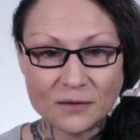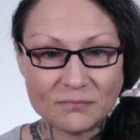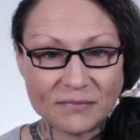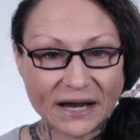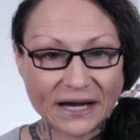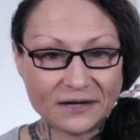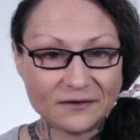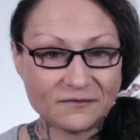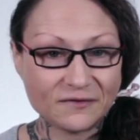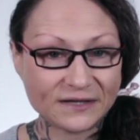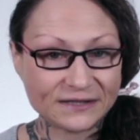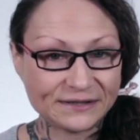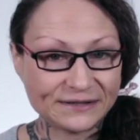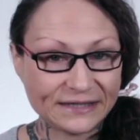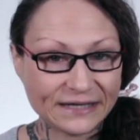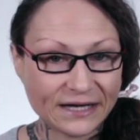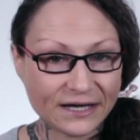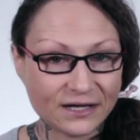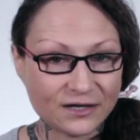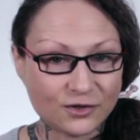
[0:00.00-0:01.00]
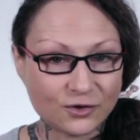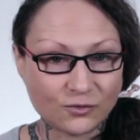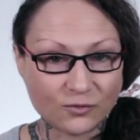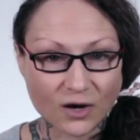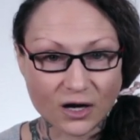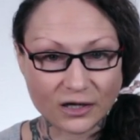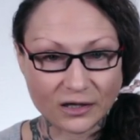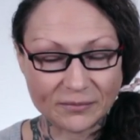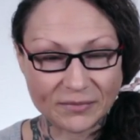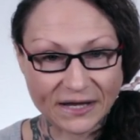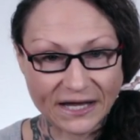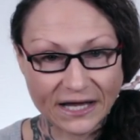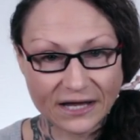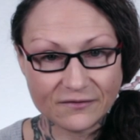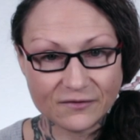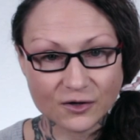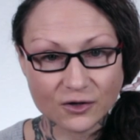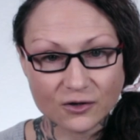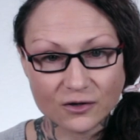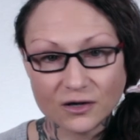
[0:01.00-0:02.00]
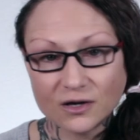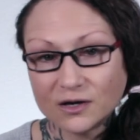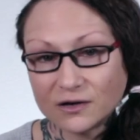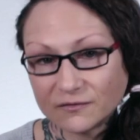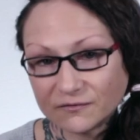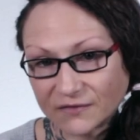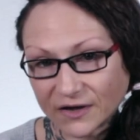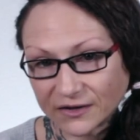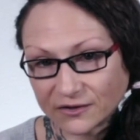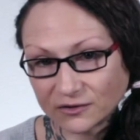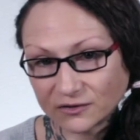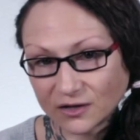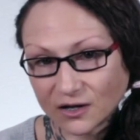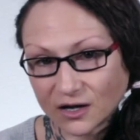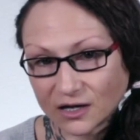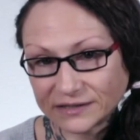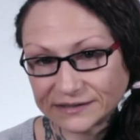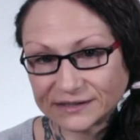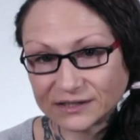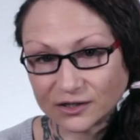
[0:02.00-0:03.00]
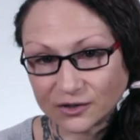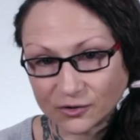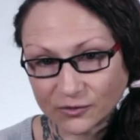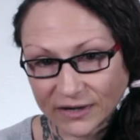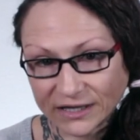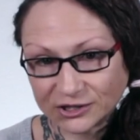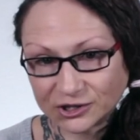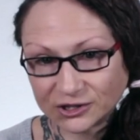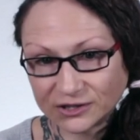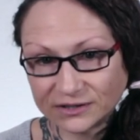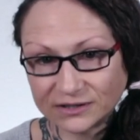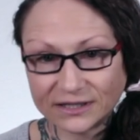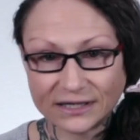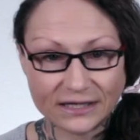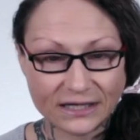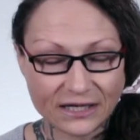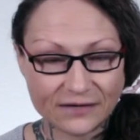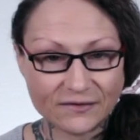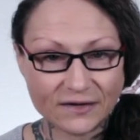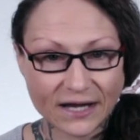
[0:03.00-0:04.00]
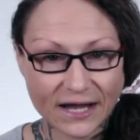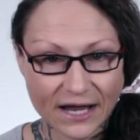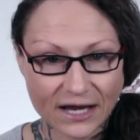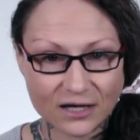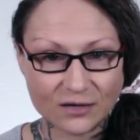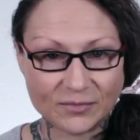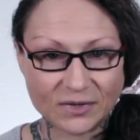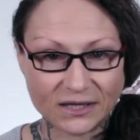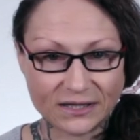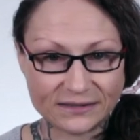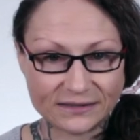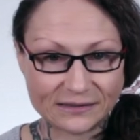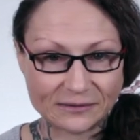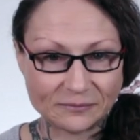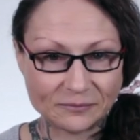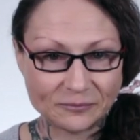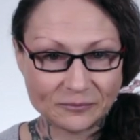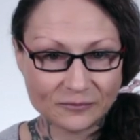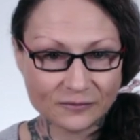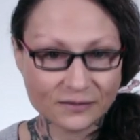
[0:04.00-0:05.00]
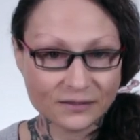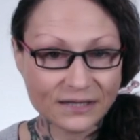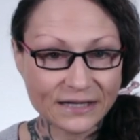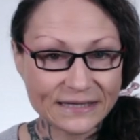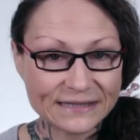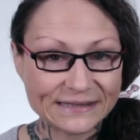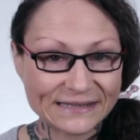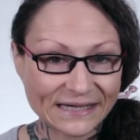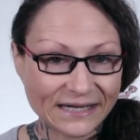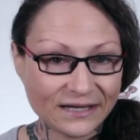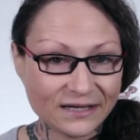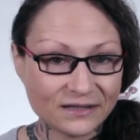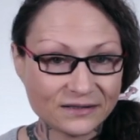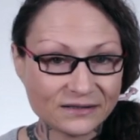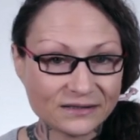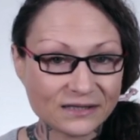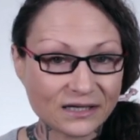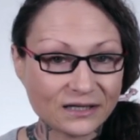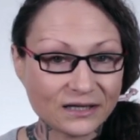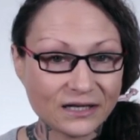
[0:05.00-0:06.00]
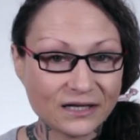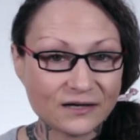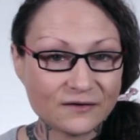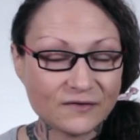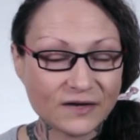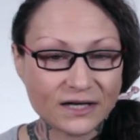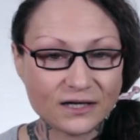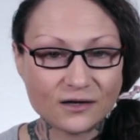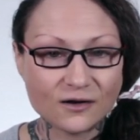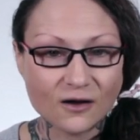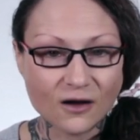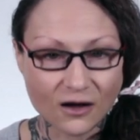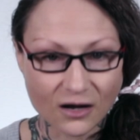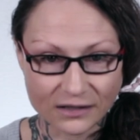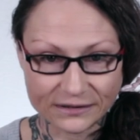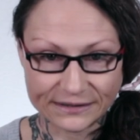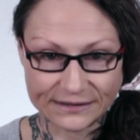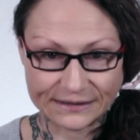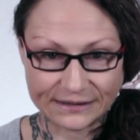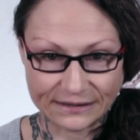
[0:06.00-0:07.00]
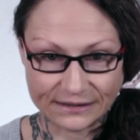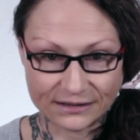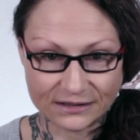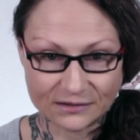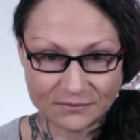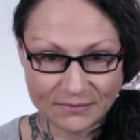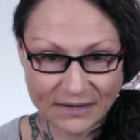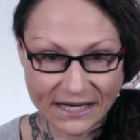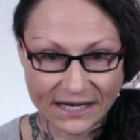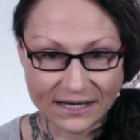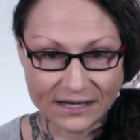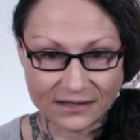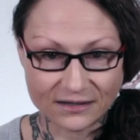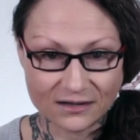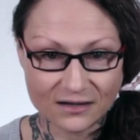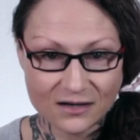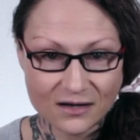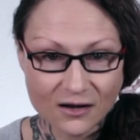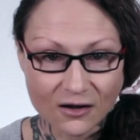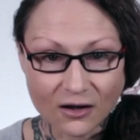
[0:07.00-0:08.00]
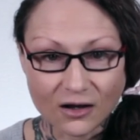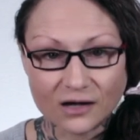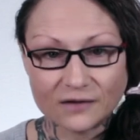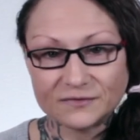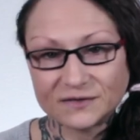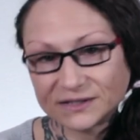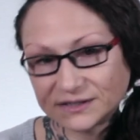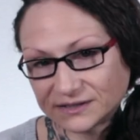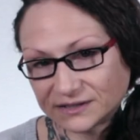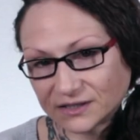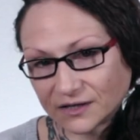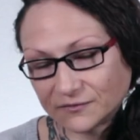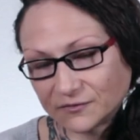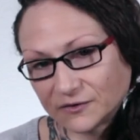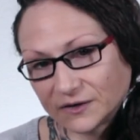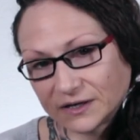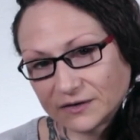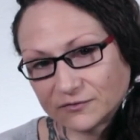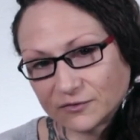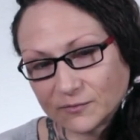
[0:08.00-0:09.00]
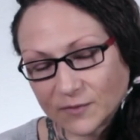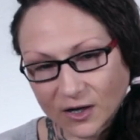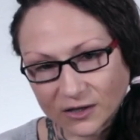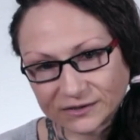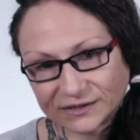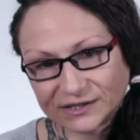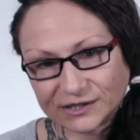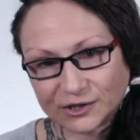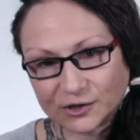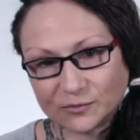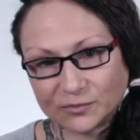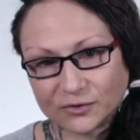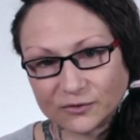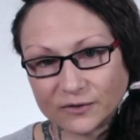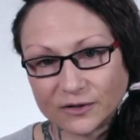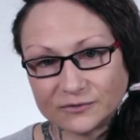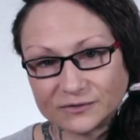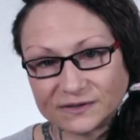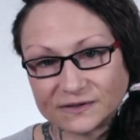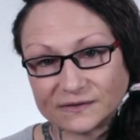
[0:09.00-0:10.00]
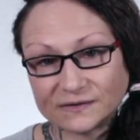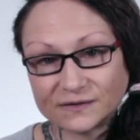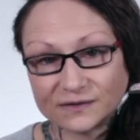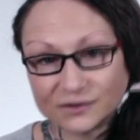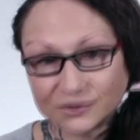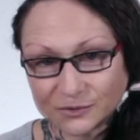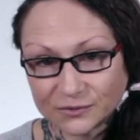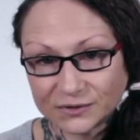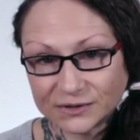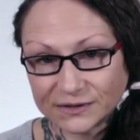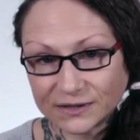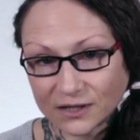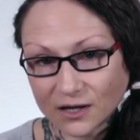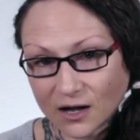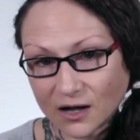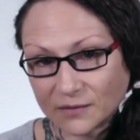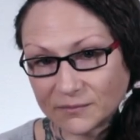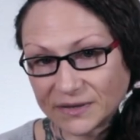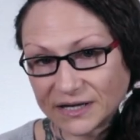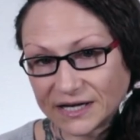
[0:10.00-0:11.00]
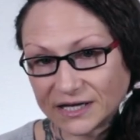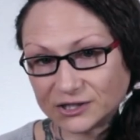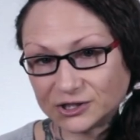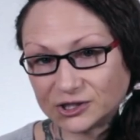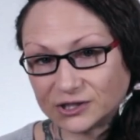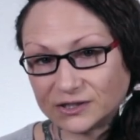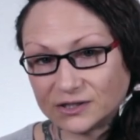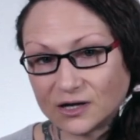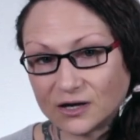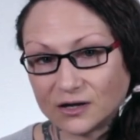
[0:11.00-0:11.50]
manifesting in neurotic behavior, feather loss, aggression, and even cannibalism. These hens live in constant pain, often suffering from osteoporosis due to the combination